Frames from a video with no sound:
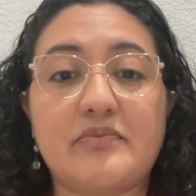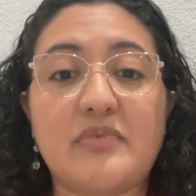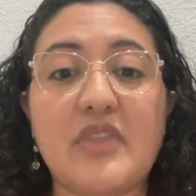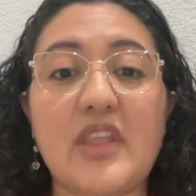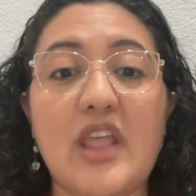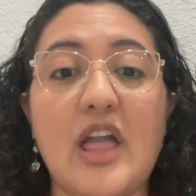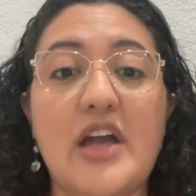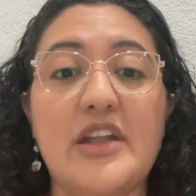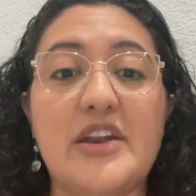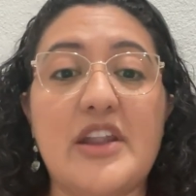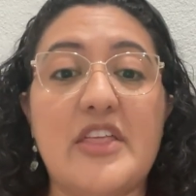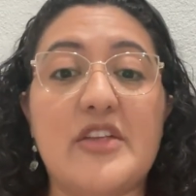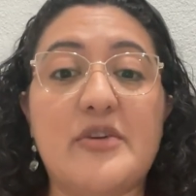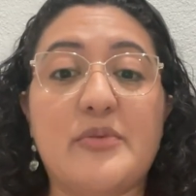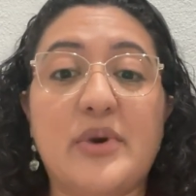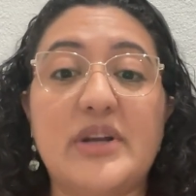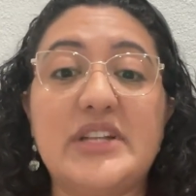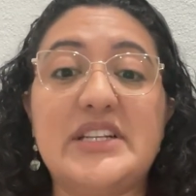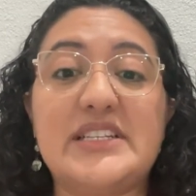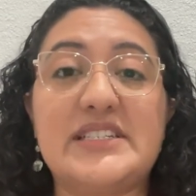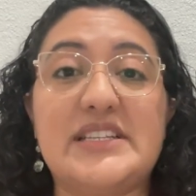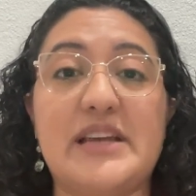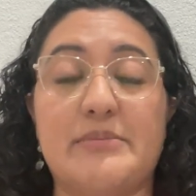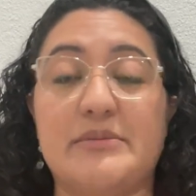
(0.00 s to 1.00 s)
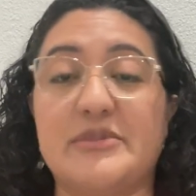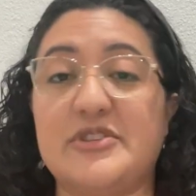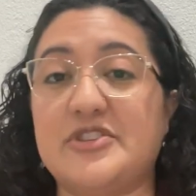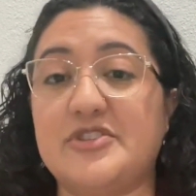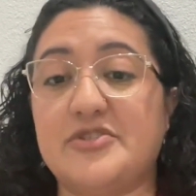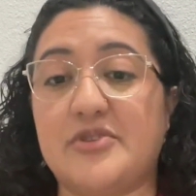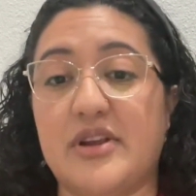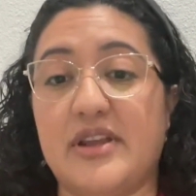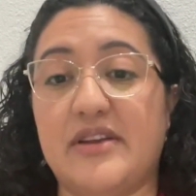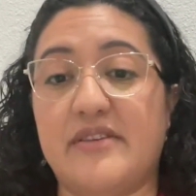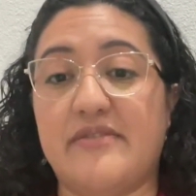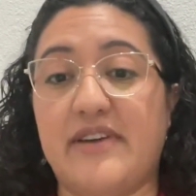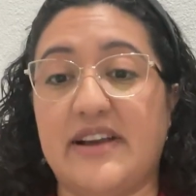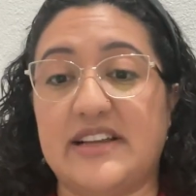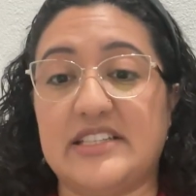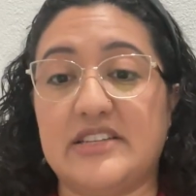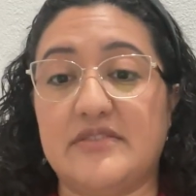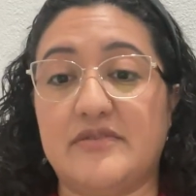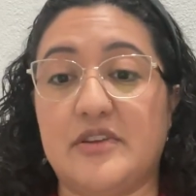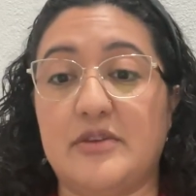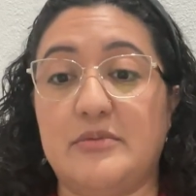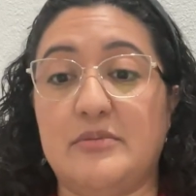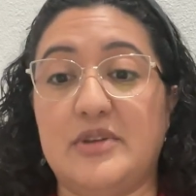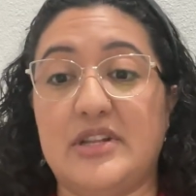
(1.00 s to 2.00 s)
another way to demonstrate effective
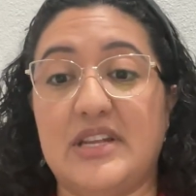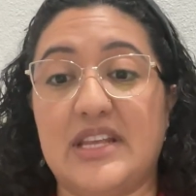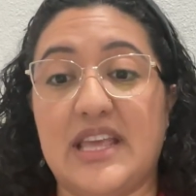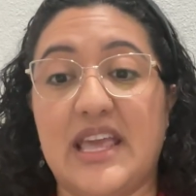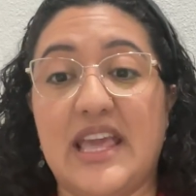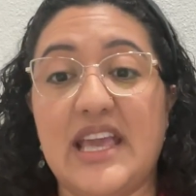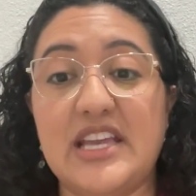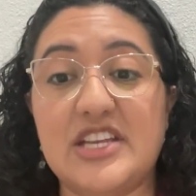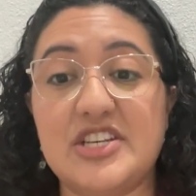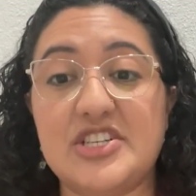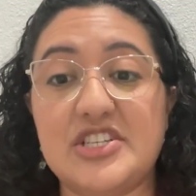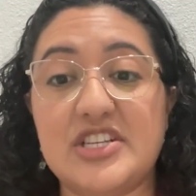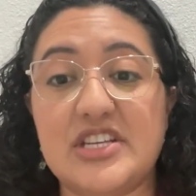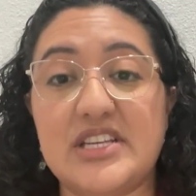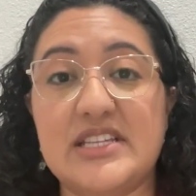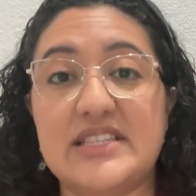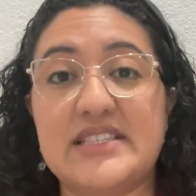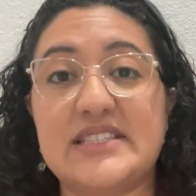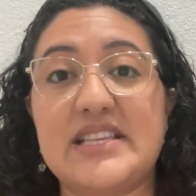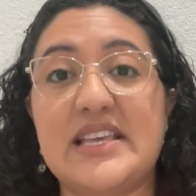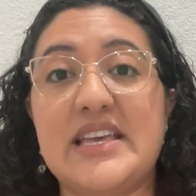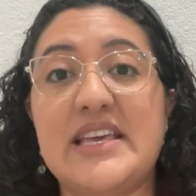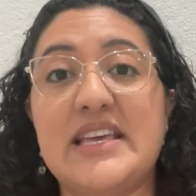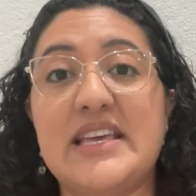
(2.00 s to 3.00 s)
communications